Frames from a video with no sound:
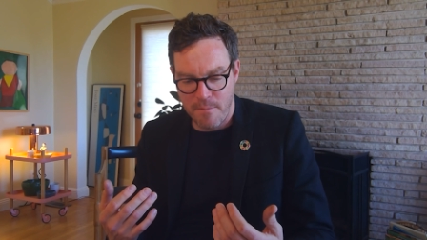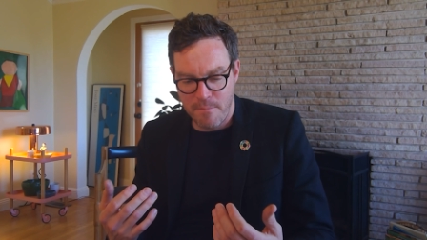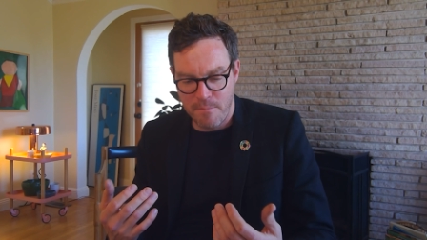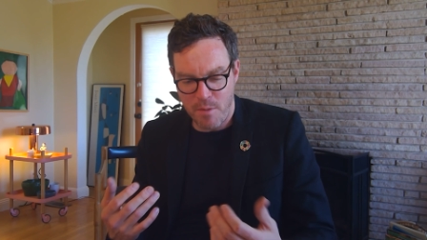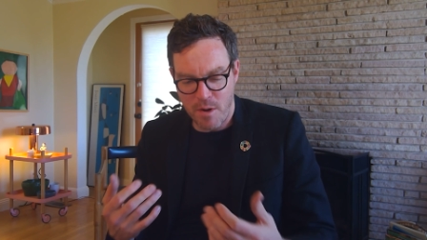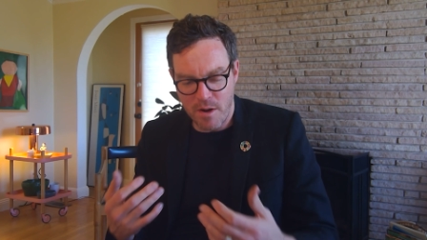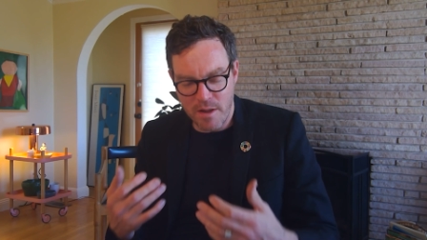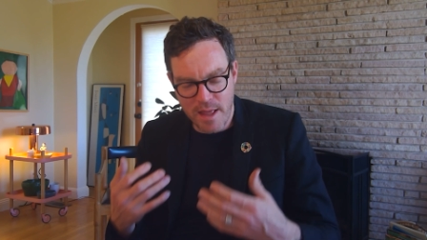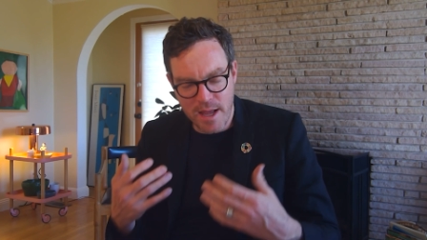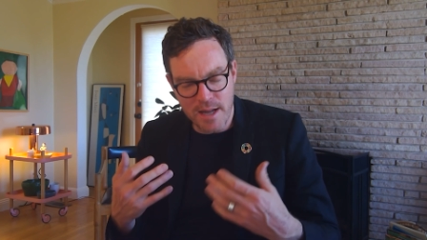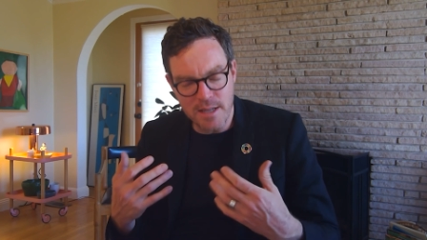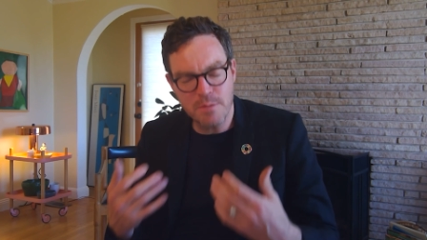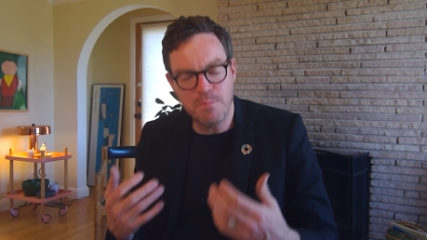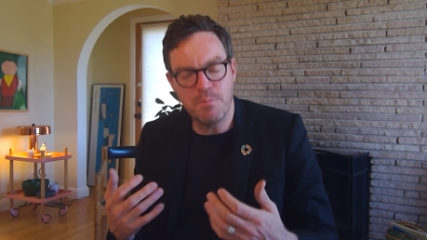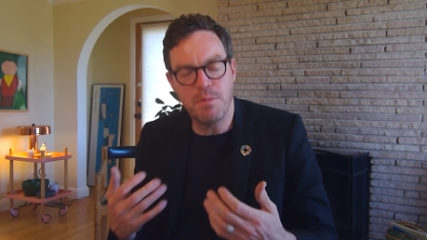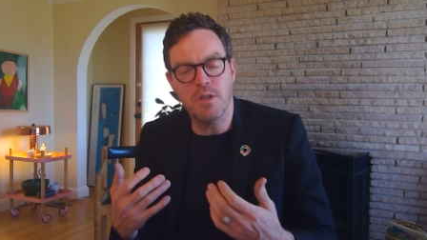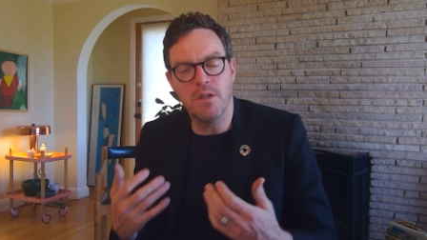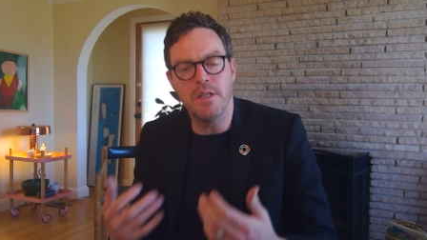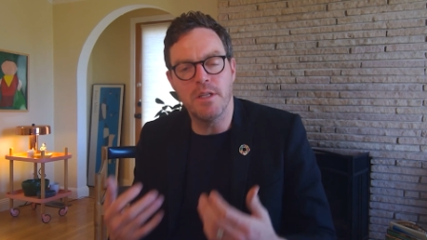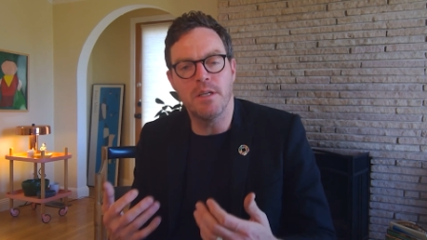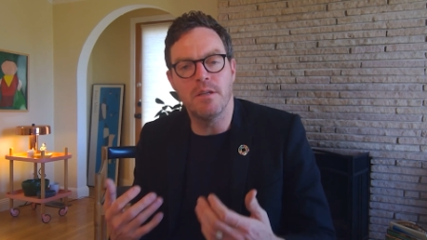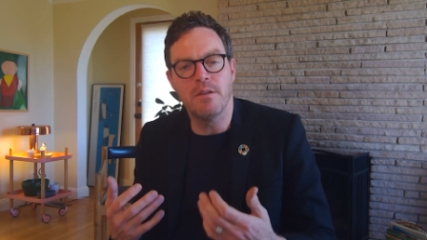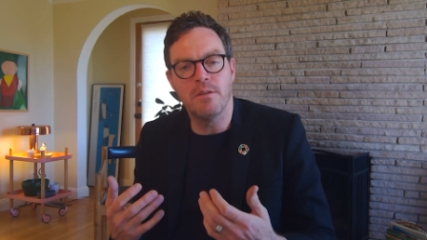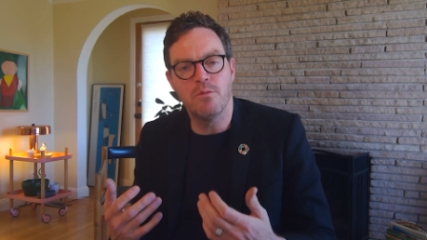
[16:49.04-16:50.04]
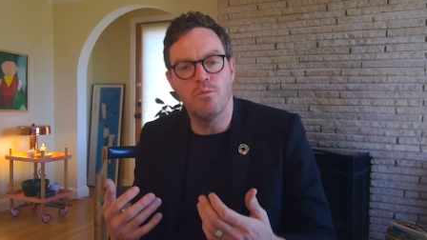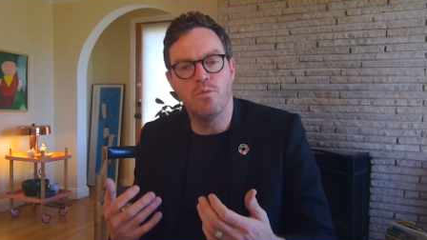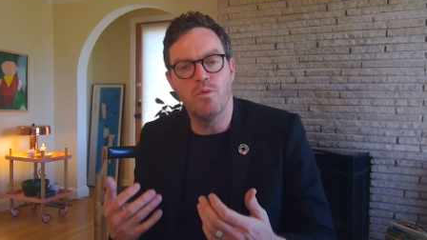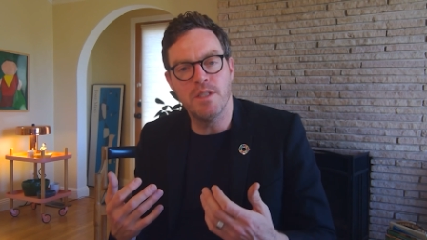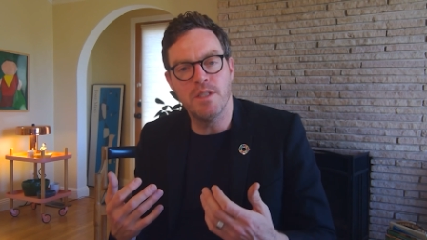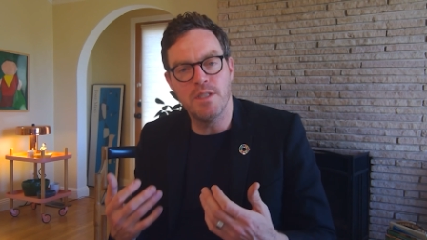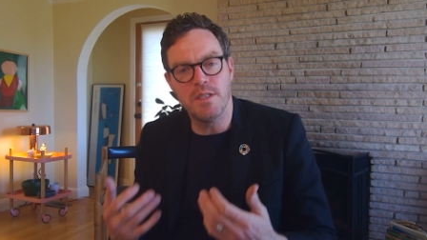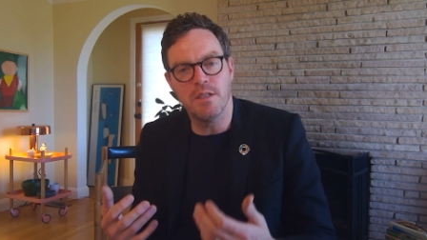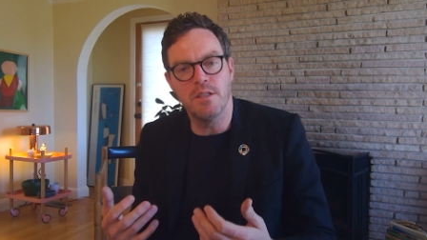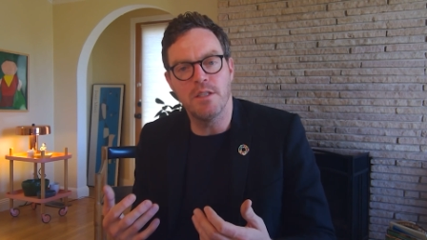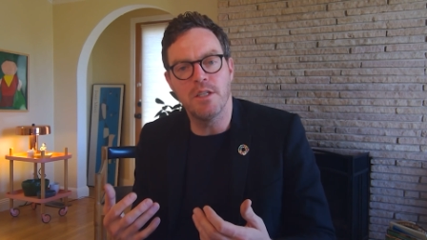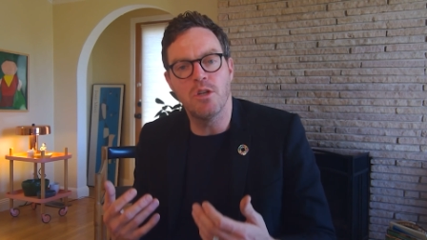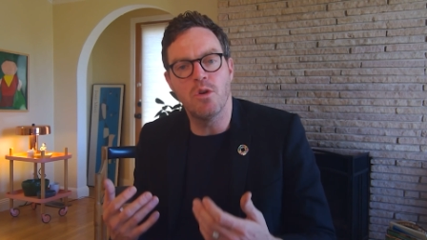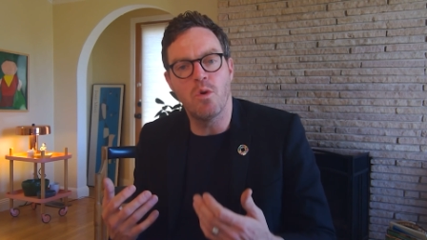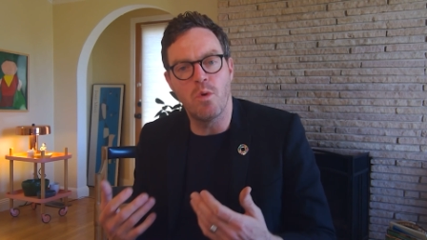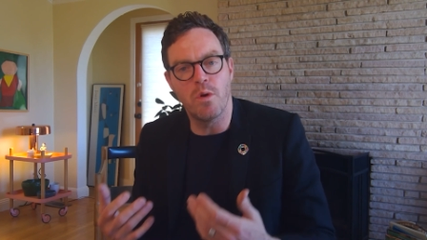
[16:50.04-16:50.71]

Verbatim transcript: Part of that is building resilient